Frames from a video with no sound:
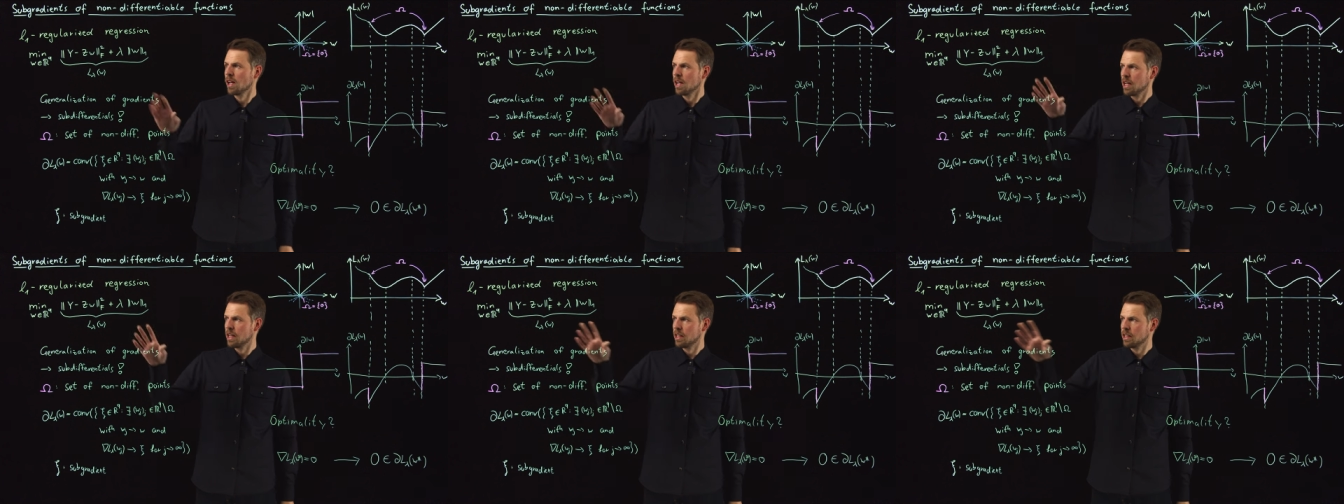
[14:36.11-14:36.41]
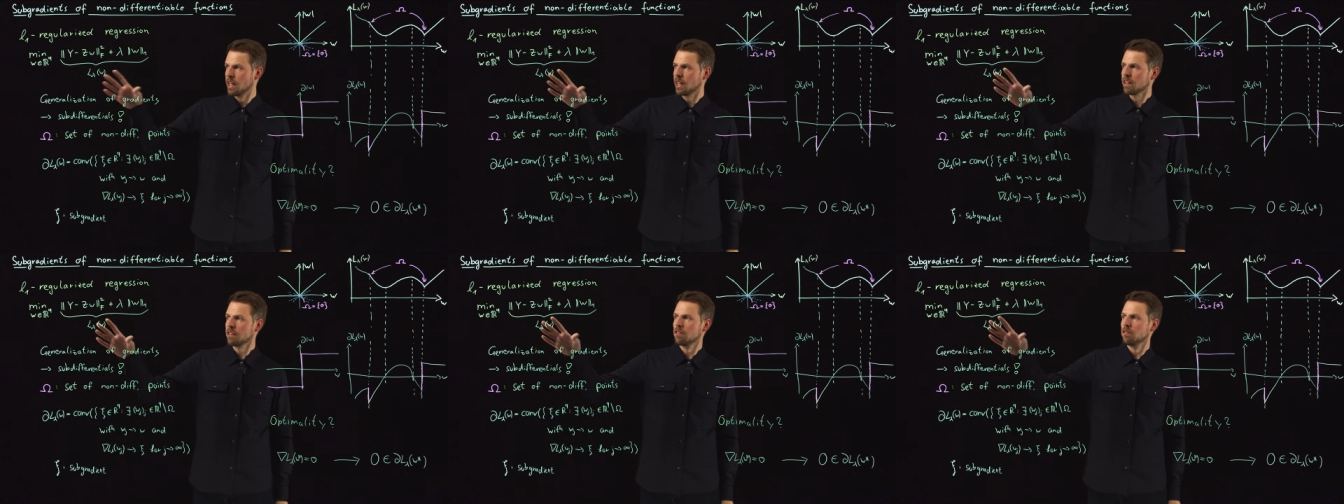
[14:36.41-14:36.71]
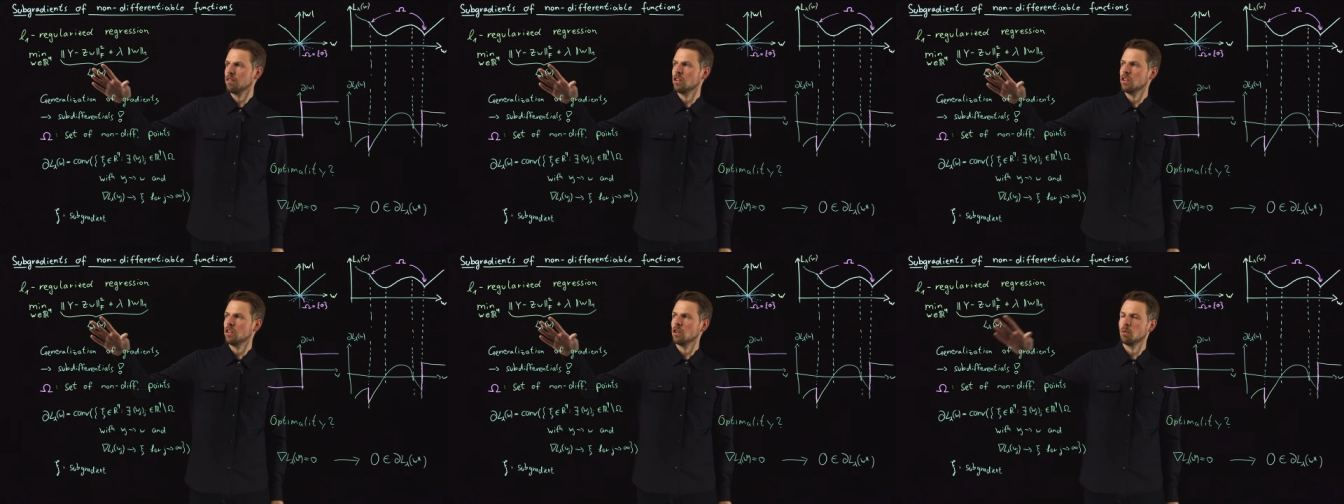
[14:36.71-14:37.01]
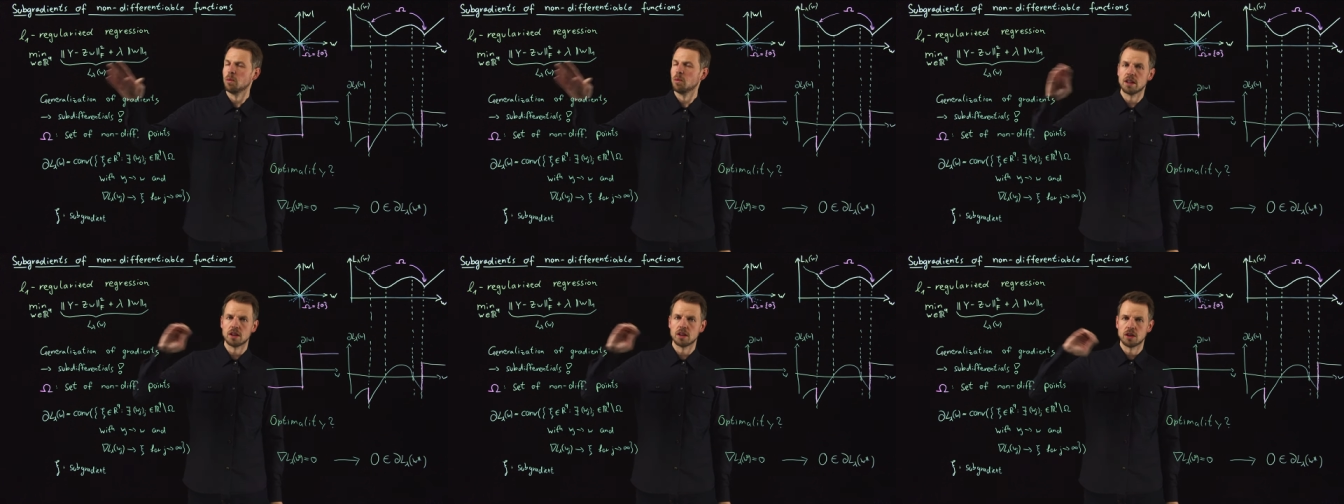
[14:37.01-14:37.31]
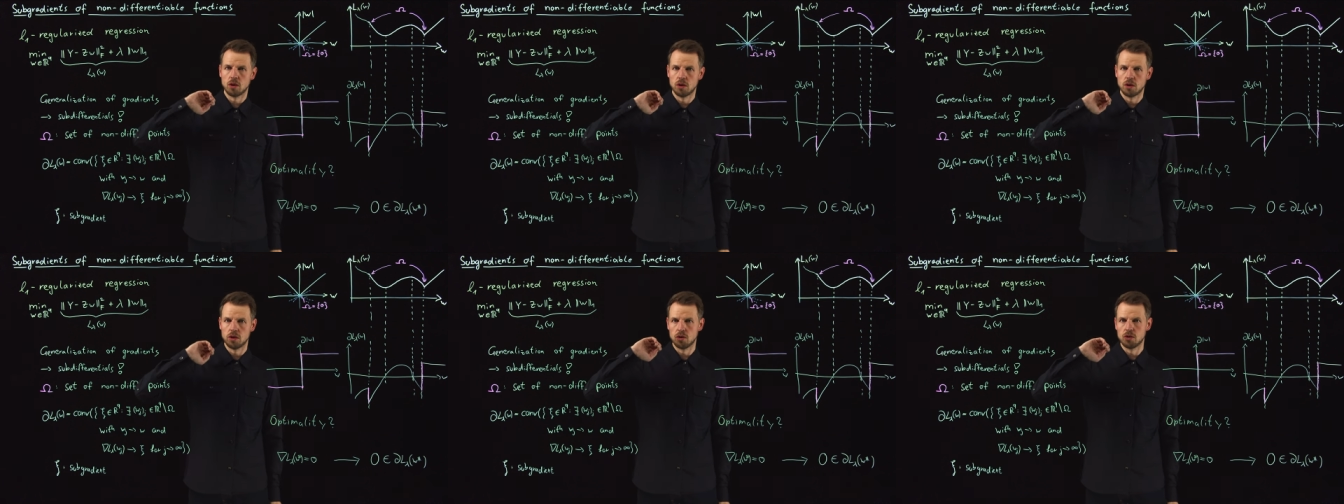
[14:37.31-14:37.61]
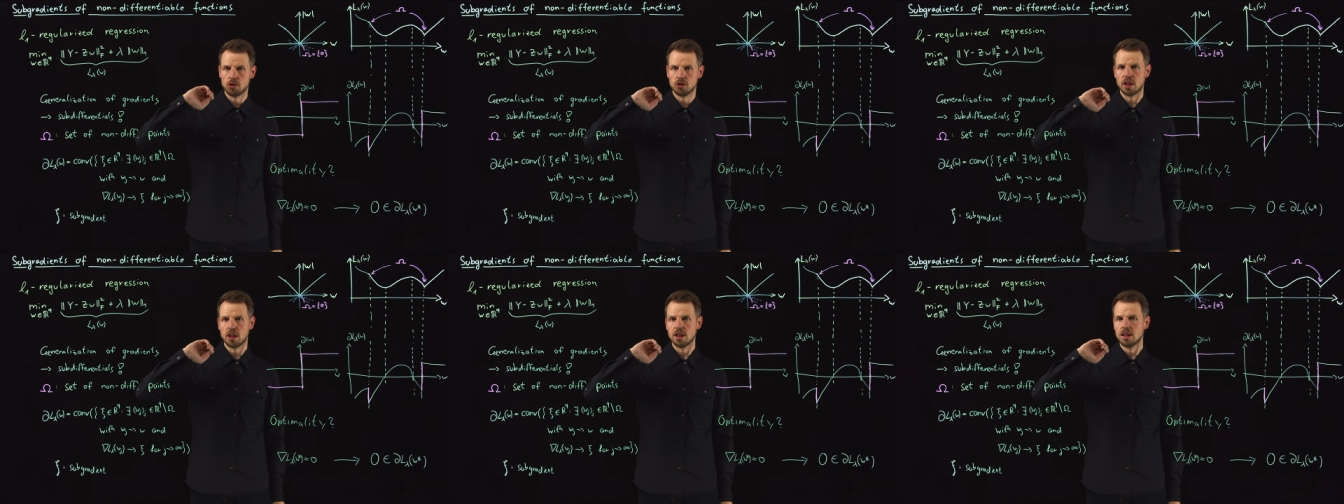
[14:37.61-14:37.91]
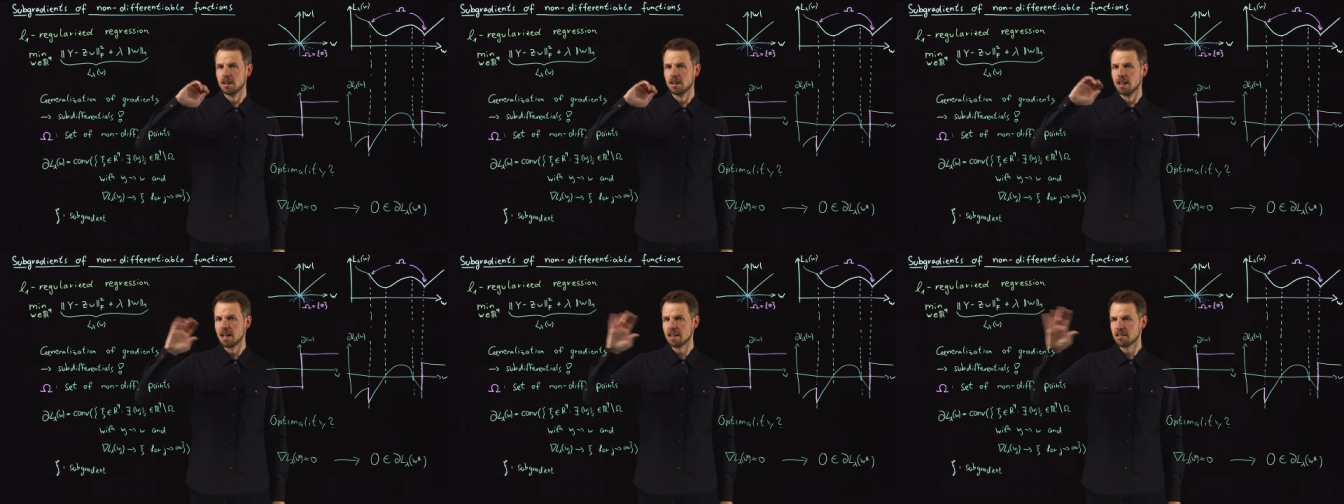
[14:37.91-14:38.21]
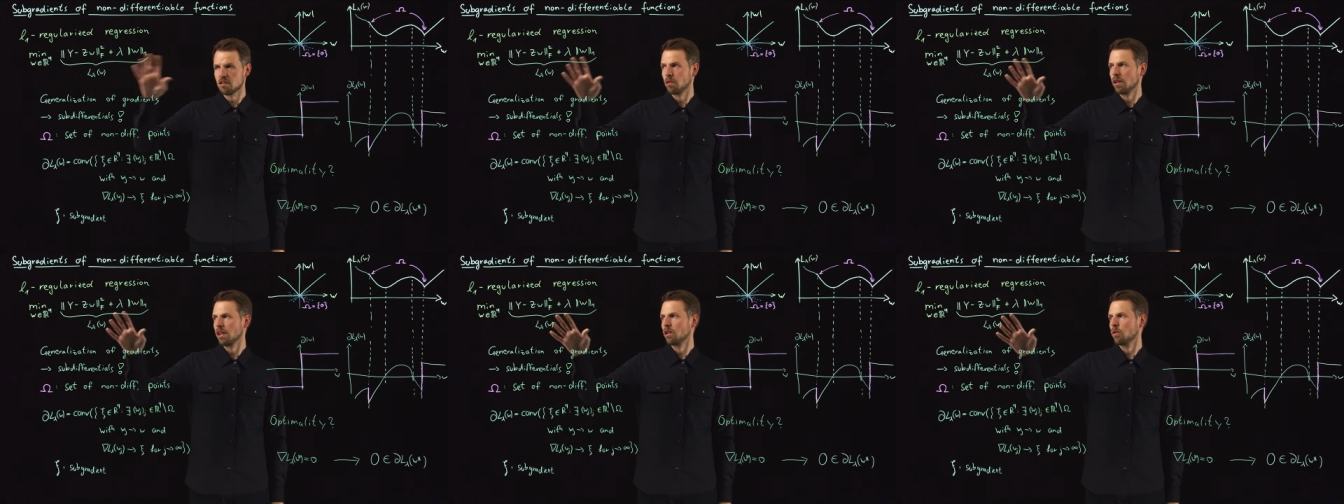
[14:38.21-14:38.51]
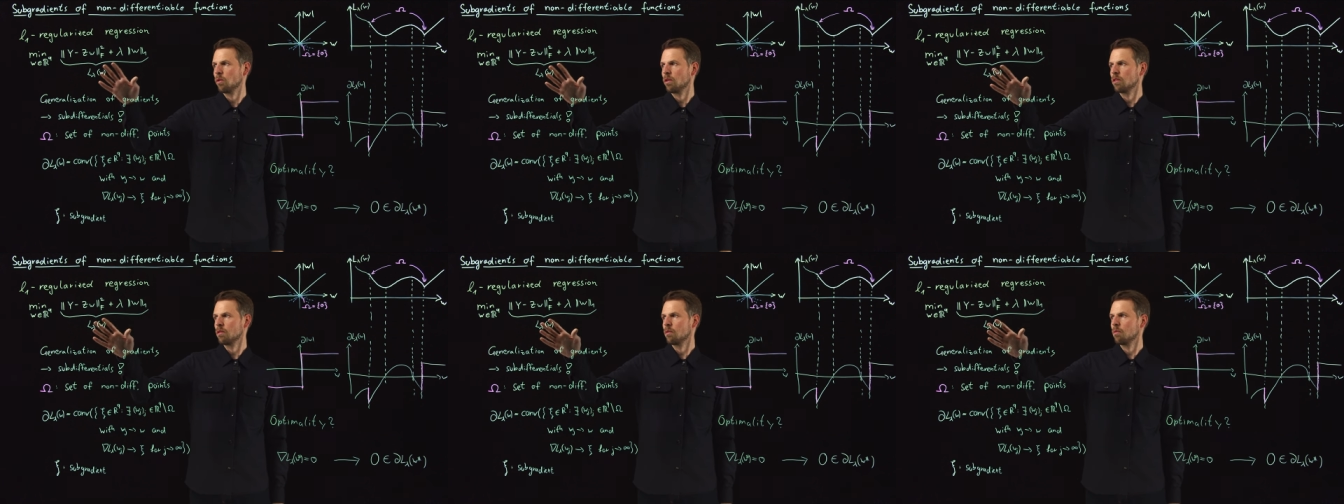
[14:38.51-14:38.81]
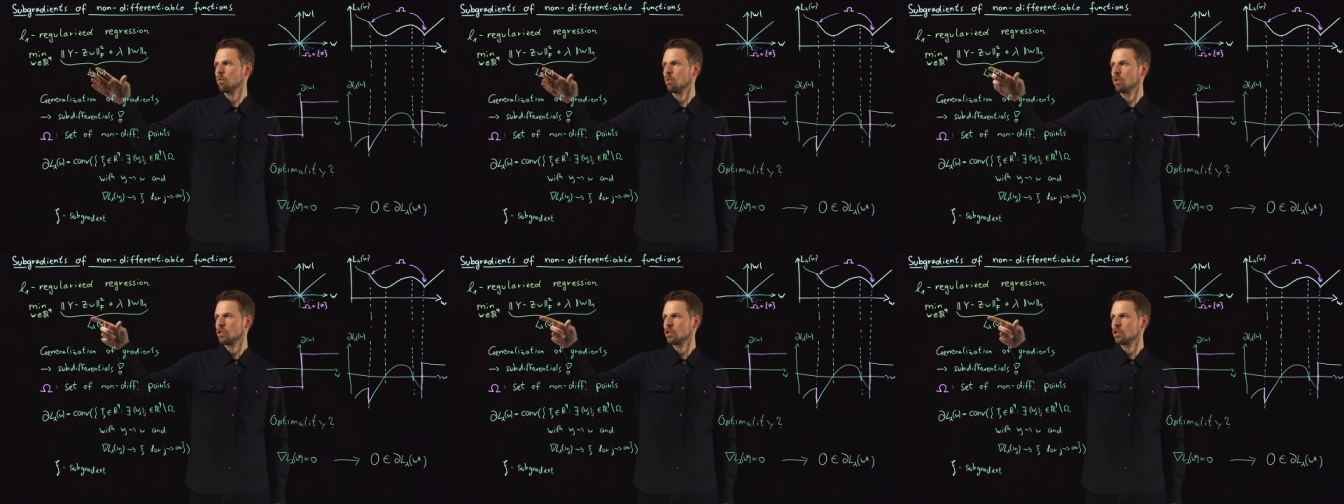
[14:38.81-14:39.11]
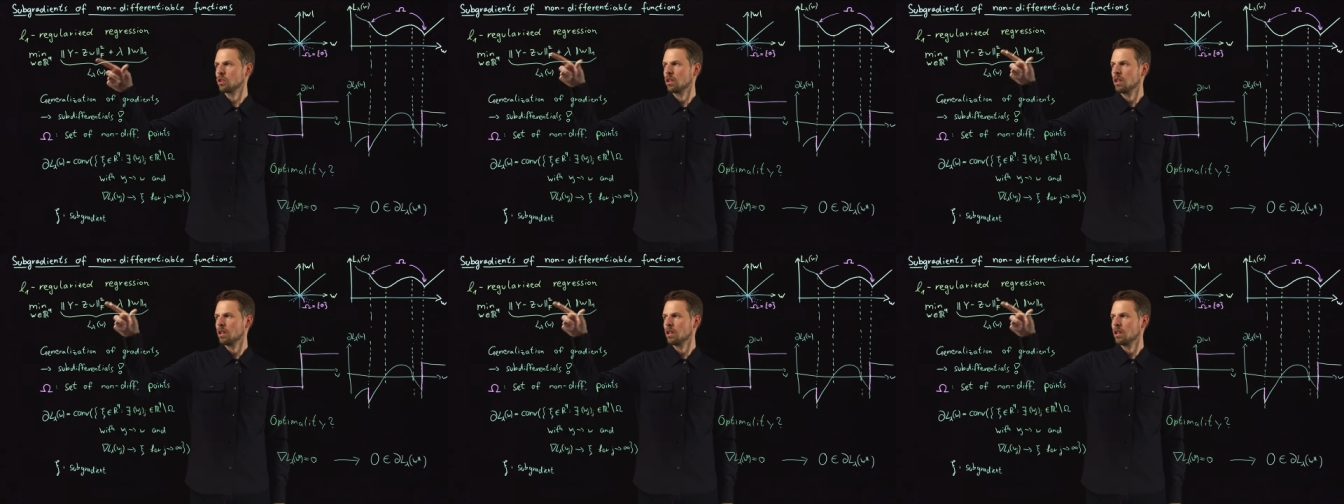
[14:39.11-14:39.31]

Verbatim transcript: in the next video we are going to study the Lasso algorithm, which